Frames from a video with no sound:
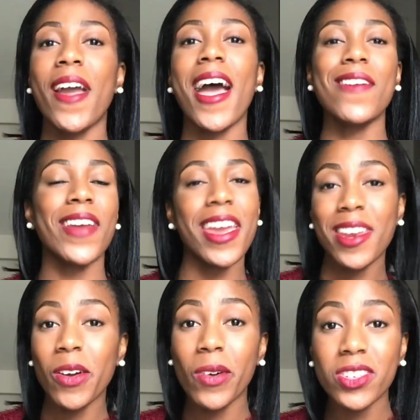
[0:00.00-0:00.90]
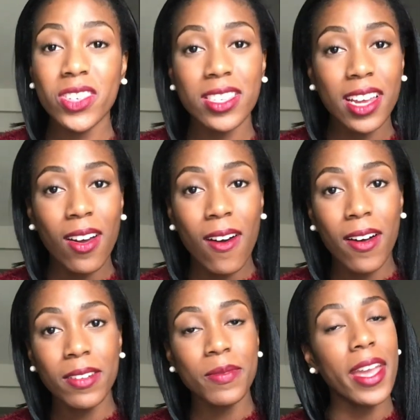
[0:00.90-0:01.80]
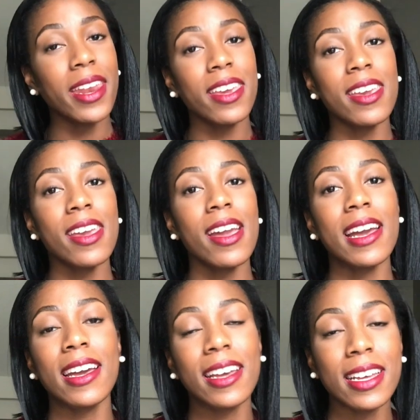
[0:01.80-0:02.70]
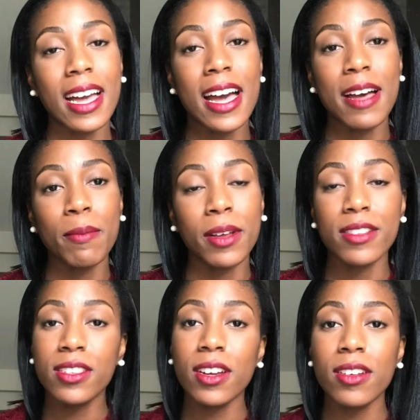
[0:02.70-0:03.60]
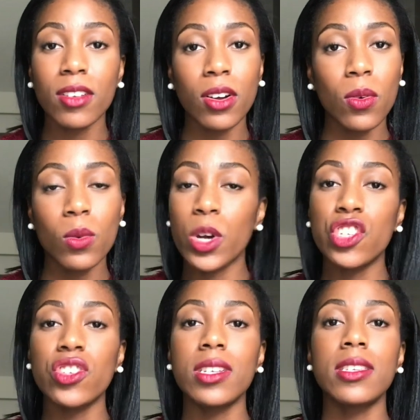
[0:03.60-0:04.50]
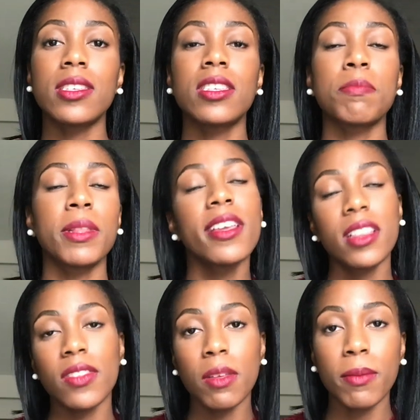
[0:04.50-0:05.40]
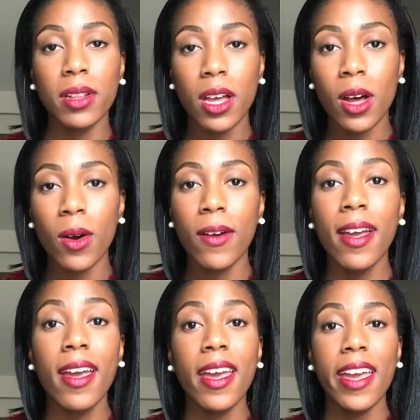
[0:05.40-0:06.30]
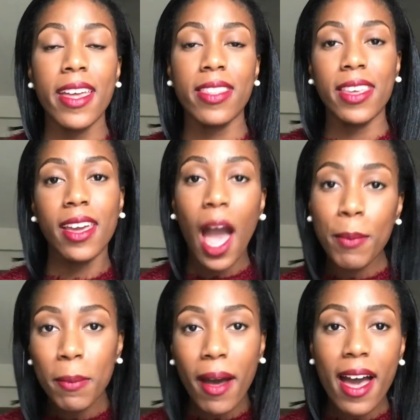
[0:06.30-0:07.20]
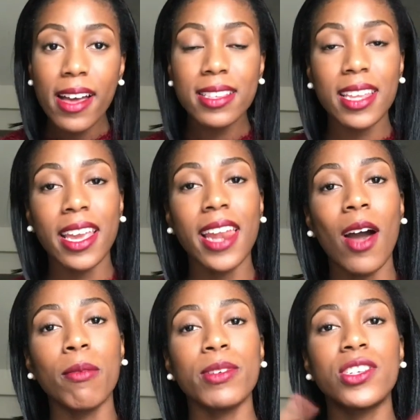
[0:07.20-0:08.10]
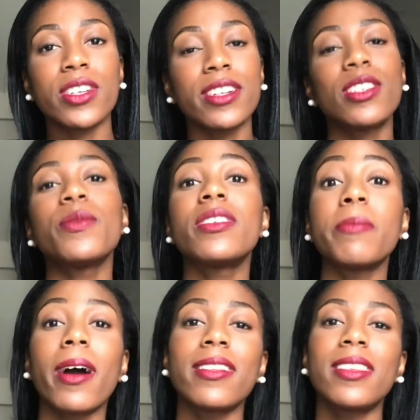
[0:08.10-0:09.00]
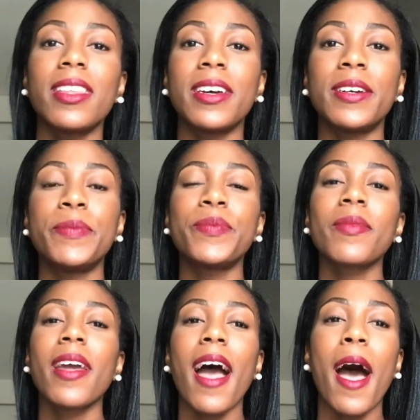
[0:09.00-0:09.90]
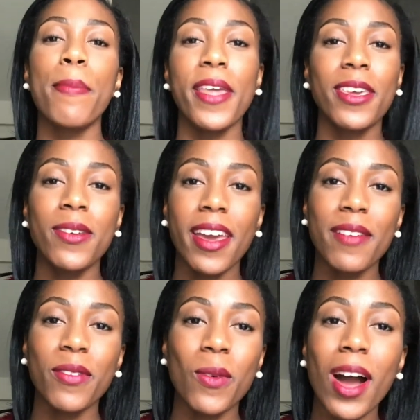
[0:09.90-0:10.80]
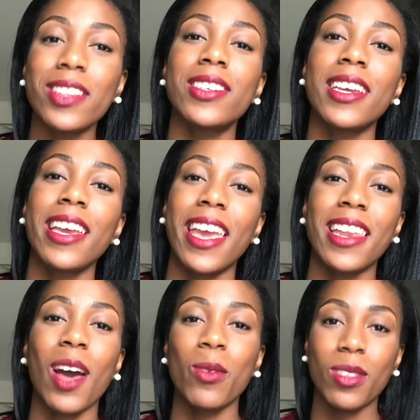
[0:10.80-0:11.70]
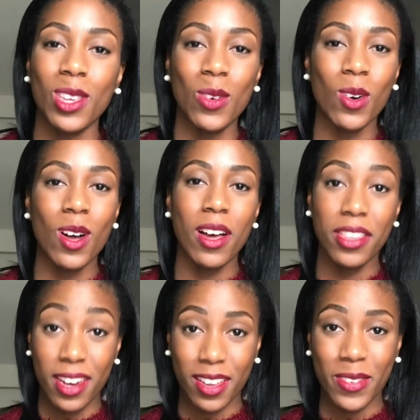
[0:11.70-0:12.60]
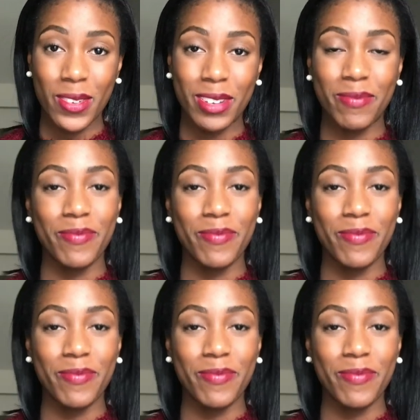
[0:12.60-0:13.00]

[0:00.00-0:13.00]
have any questions at all, any um, concerns or questions, just please leave them below in the comment box and I'll be sure to respond to them. Um, thank you again for watching, and I will see you all on the next one.